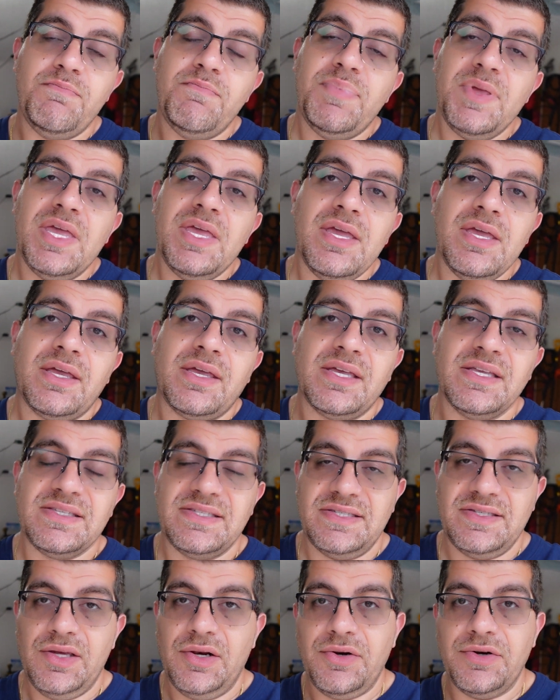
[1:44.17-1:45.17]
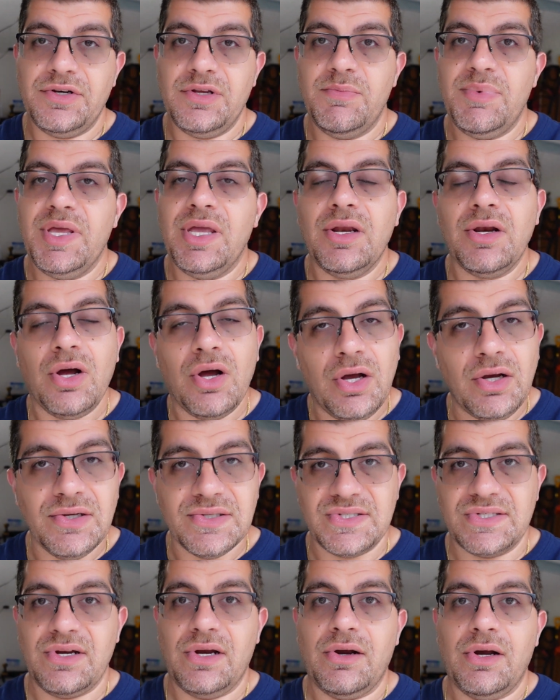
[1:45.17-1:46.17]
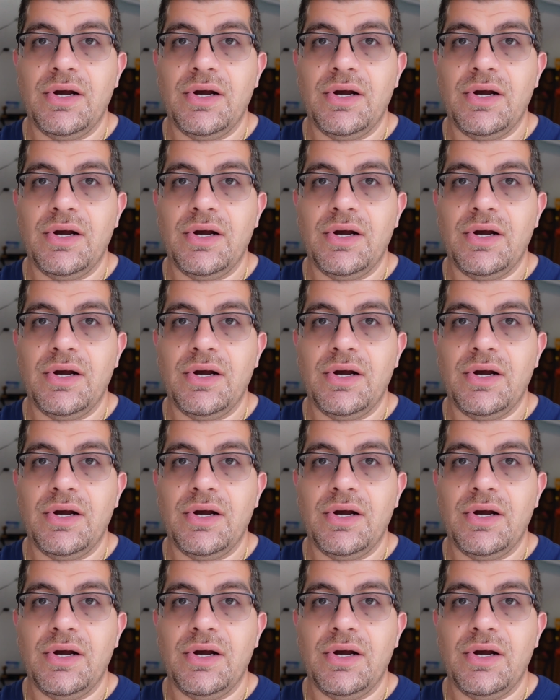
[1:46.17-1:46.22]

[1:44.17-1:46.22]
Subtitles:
be considered to be an all-star